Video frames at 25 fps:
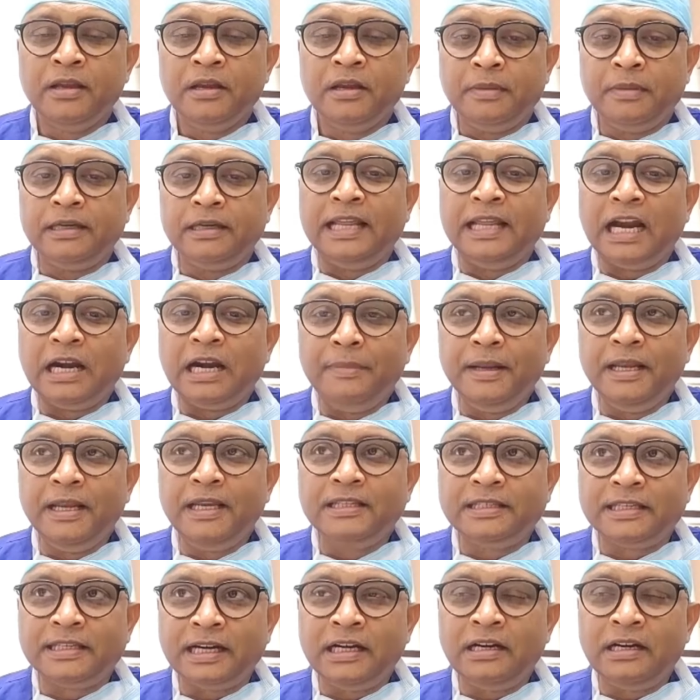But that being
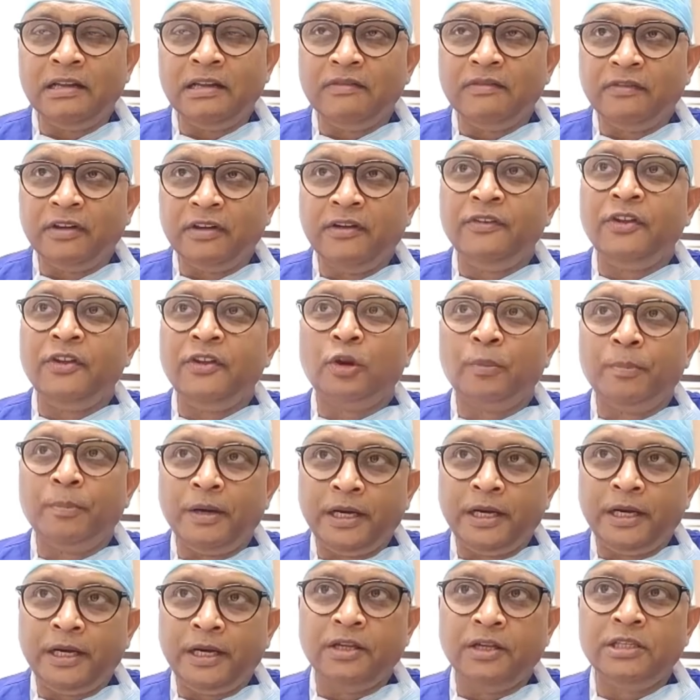said, when we are
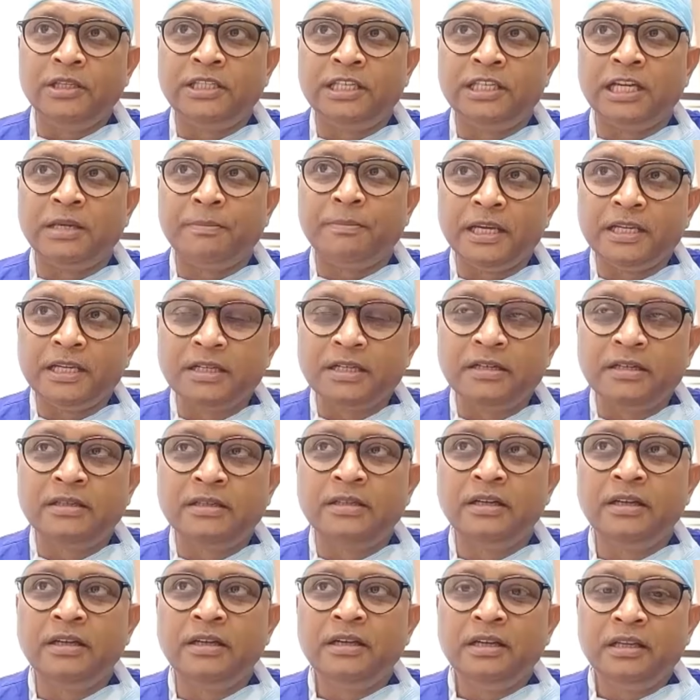operating on sick
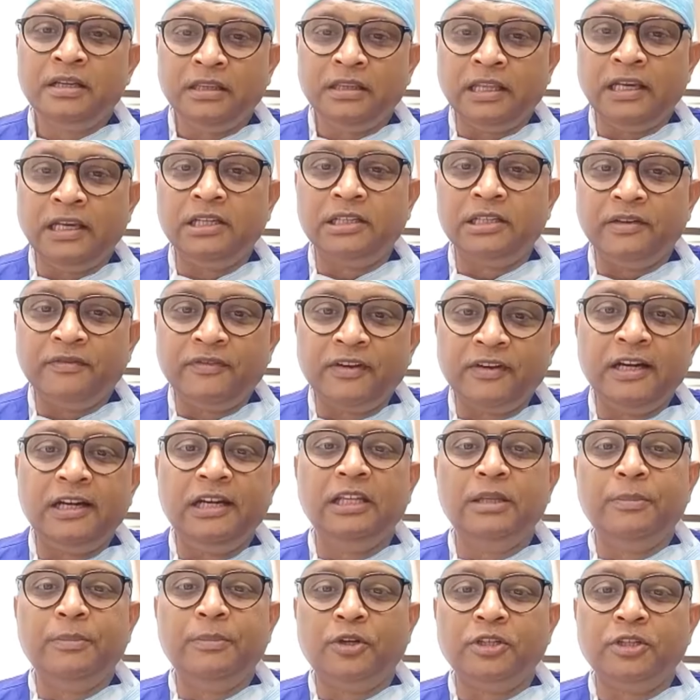patients, there is
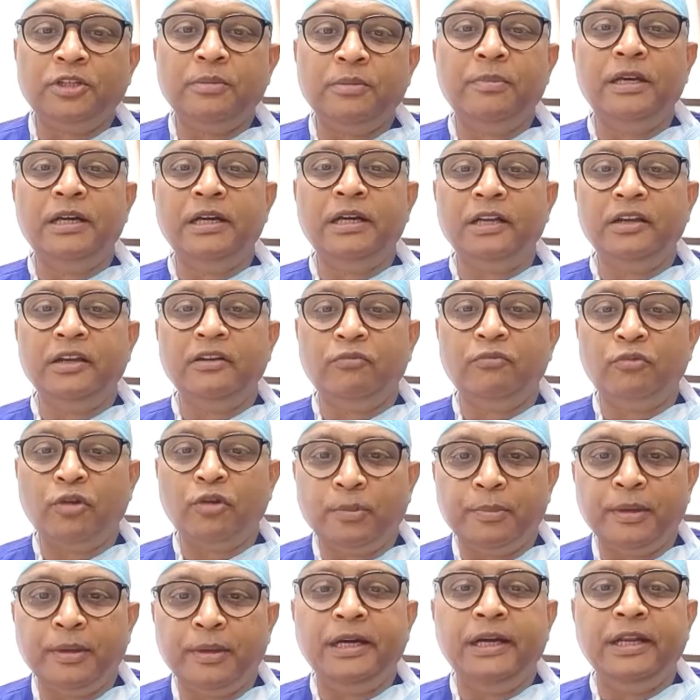definitely the possibility of
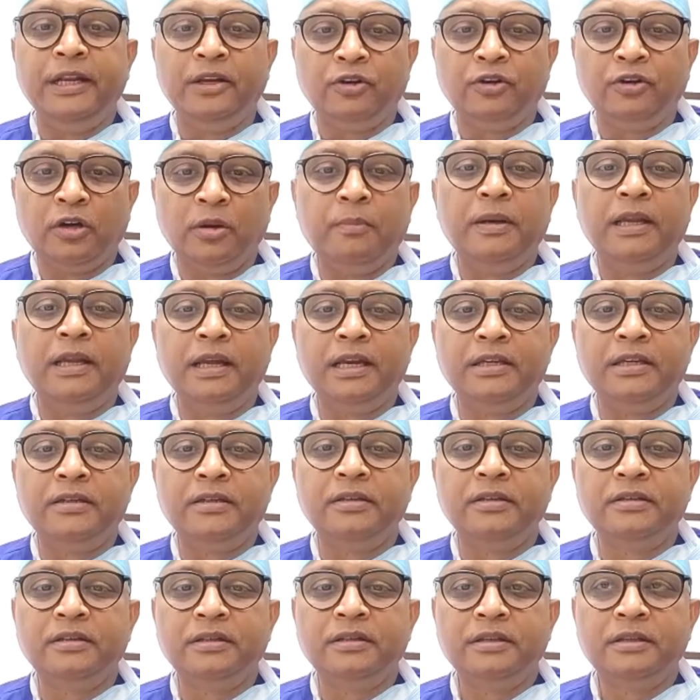morbidity and
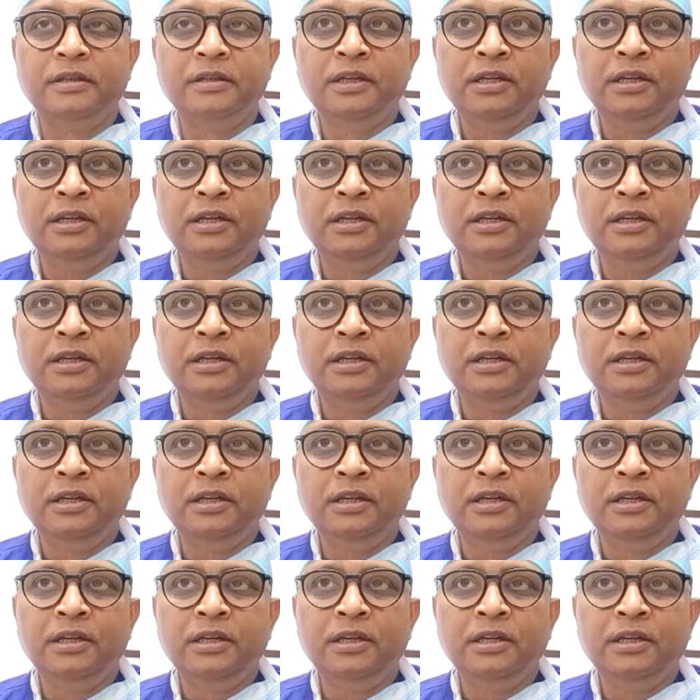complications.